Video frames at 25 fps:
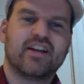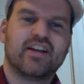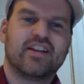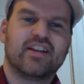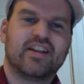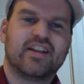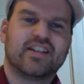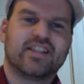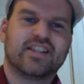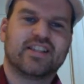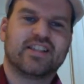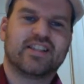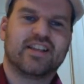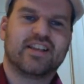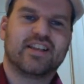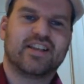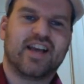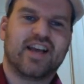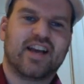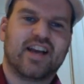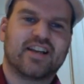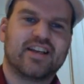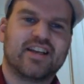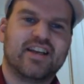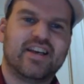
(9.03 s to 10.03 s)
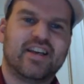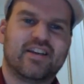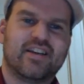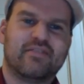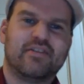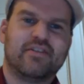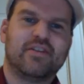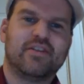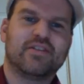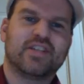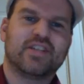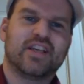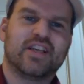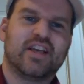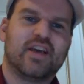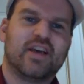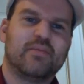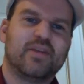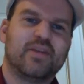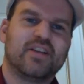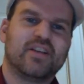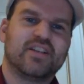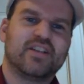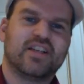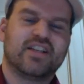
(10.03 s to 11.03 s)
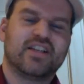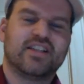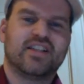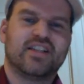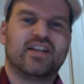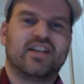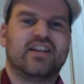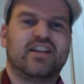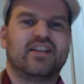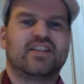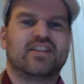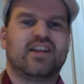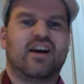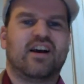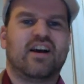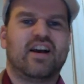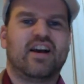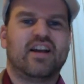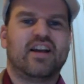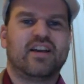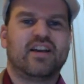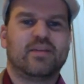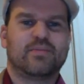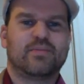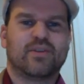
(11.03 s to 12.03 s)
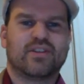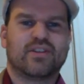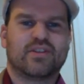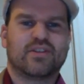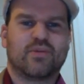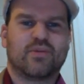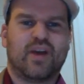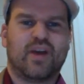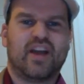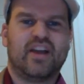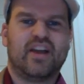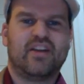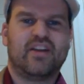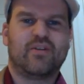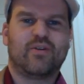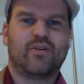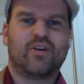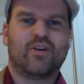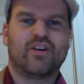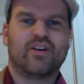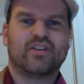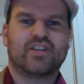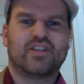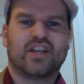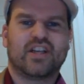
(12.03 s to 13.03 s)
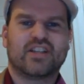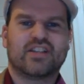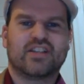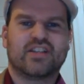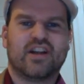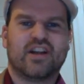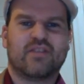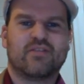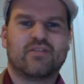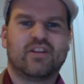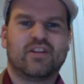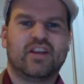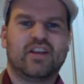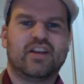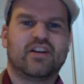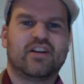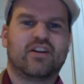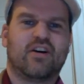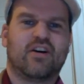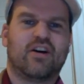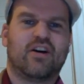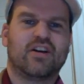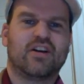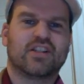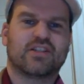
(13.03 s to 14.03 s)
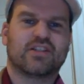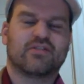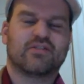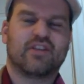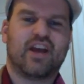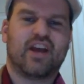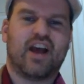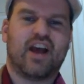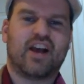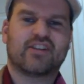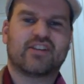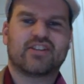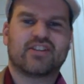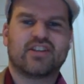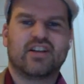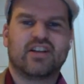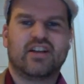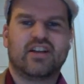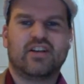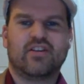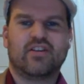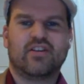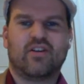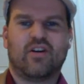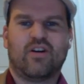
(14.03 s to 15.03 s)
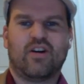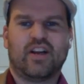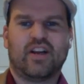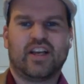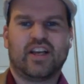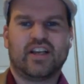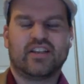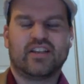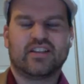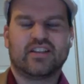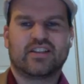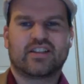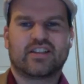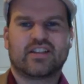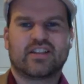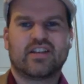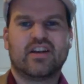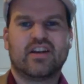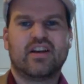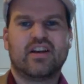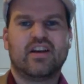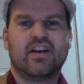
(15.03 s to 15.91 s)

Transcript: This is the technique of using images and design to persuade or just generally to cause a reaction in your audience.